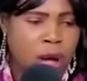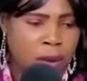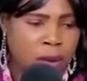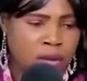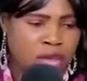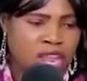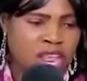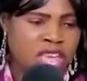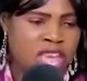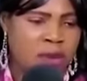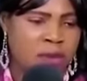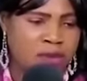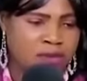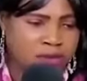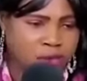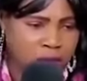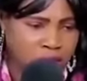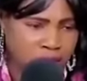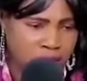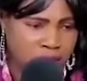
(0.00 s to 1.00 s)
ye na ye me
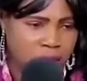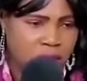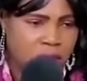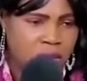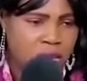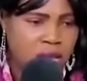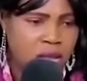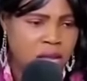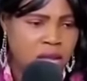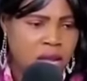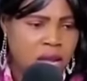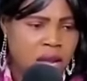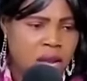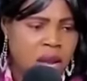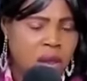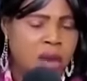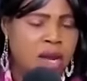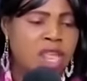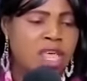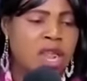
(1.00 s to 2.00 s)
fe na
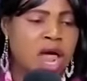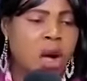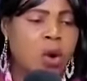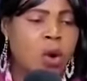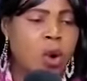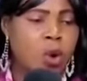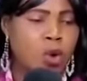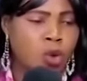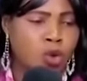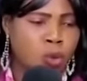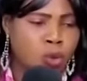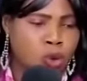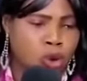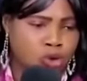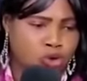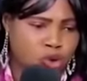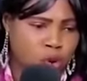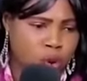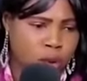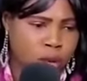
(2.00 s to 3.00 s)
me ni nyina ko okrum ko
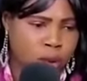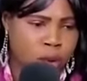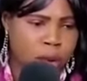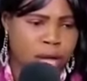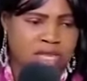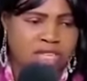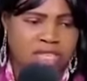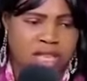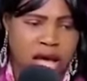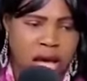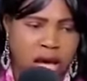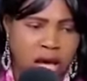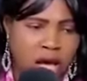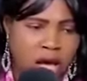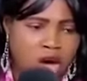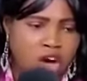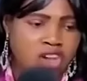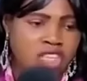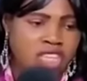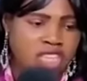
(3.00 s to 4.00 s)
toye master
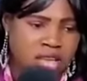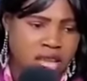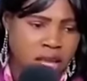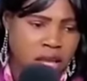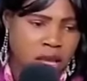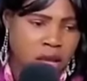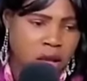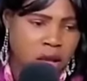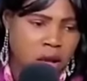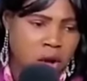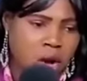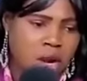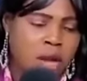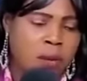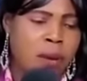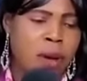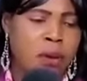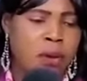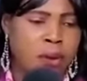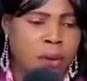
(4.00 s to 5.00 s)
otie on e
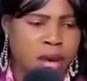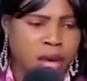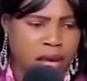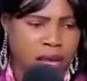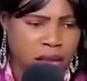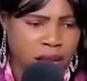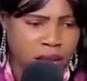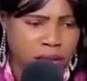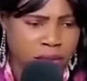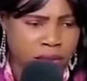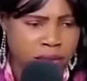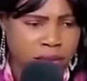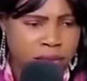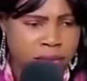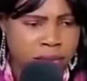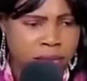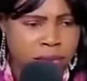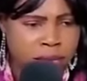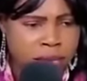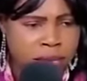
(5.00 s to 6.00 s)
pam mai
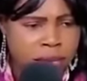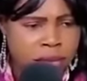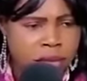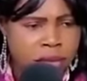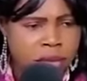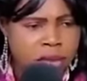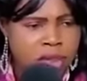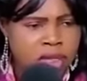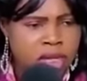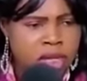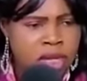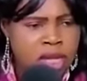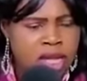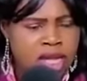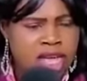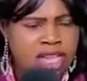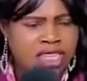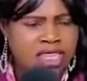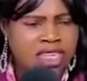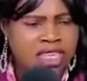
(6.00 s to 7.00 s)

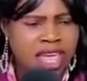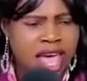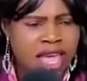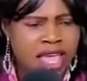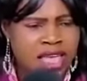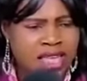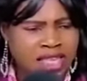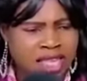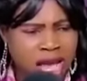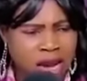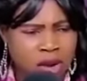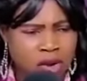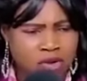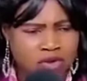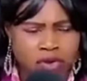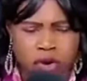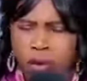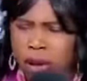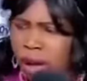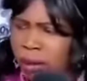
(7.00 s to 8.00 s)
enti se easter no
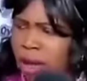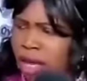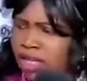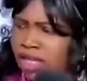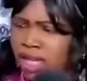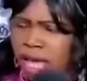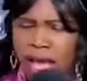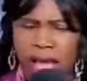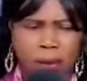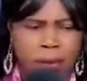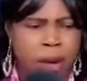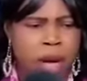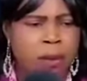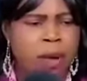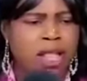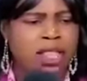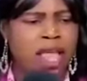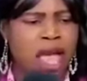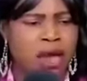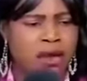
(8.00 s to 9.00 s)
so ma master
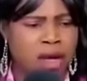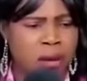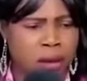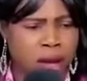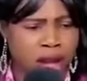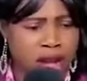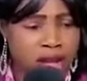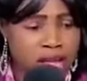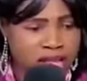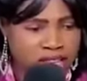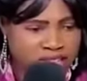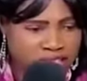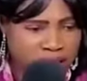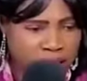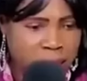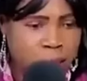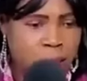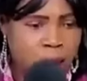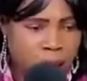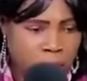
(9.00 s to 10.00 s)
pamatare lazy e
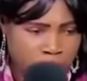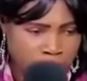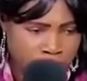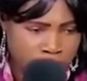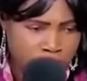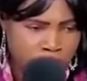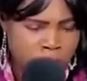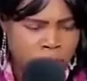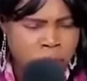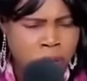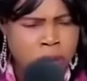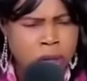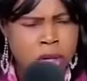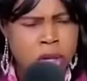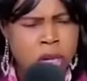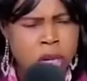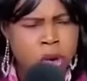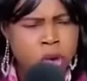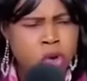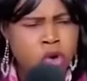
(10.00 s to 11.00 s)
man
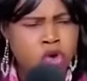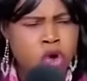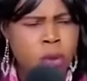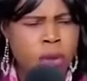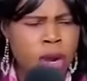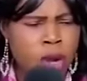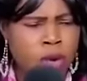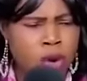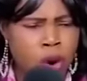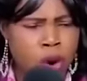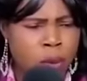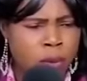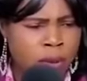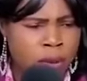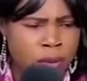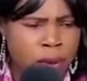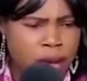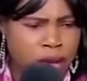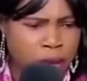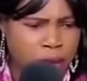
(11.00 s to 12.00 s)
wonom ne ko open
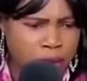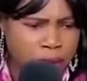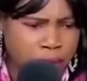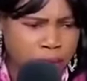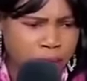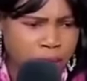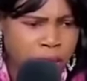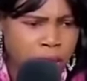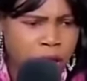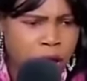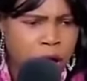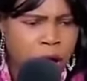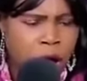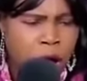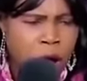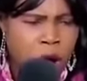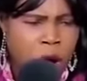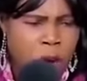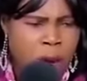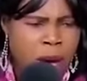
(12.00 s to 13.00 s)
bible
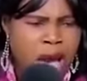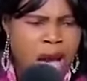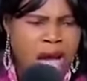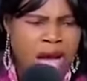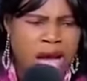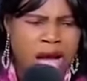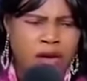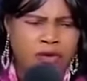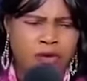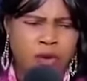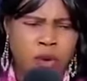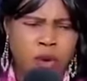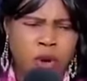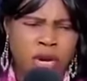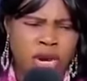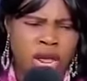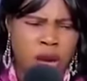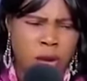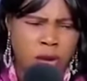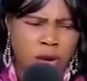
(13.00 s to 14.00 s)
o man come for wo
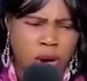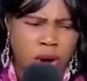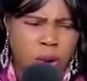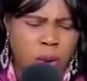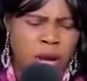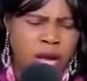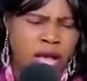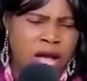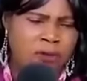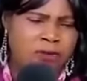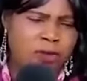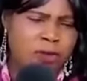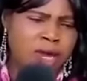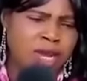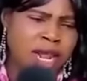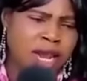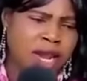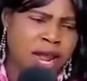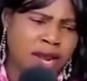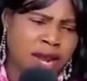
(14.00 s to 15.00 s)
de am no na mbe come for me
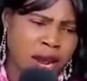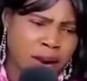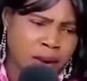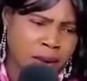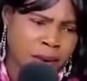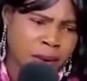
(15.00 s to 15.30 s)
de dada no